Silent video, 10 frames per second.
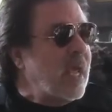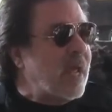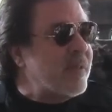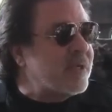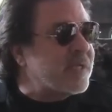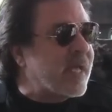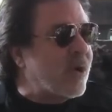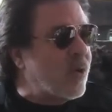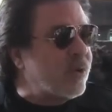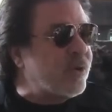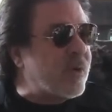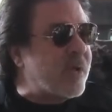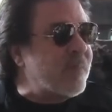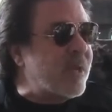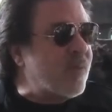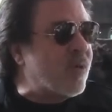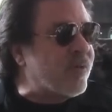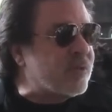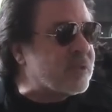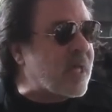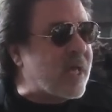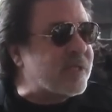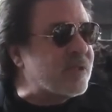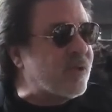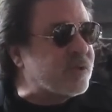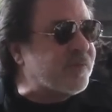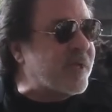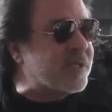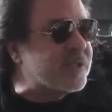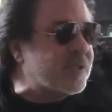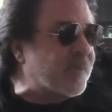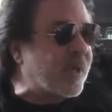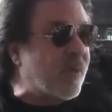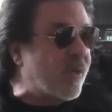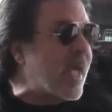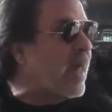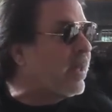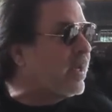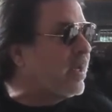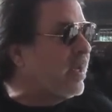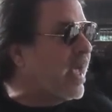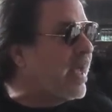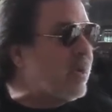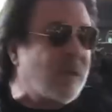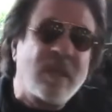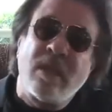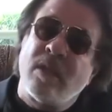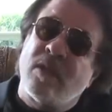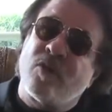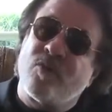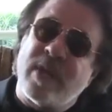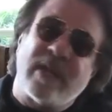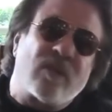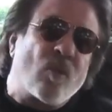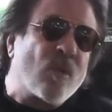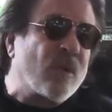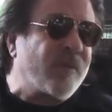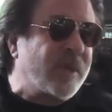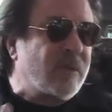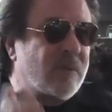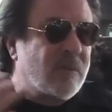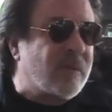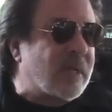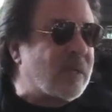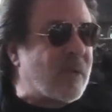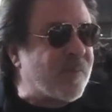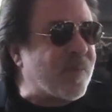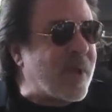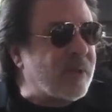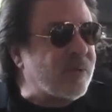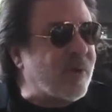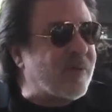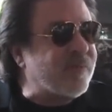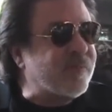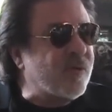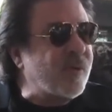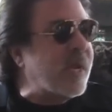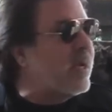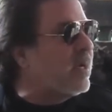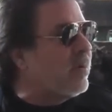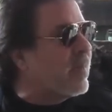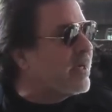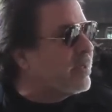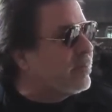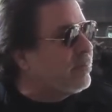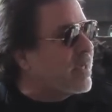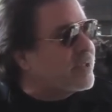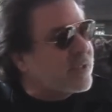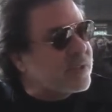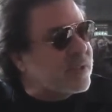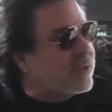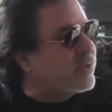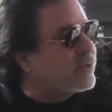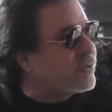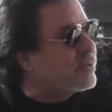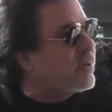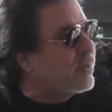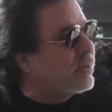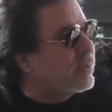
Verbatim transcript: And then as I got older, I made more of those lies and those fantasies become reality and created the world that, that I'm proud to have created in my, my 60 years or so.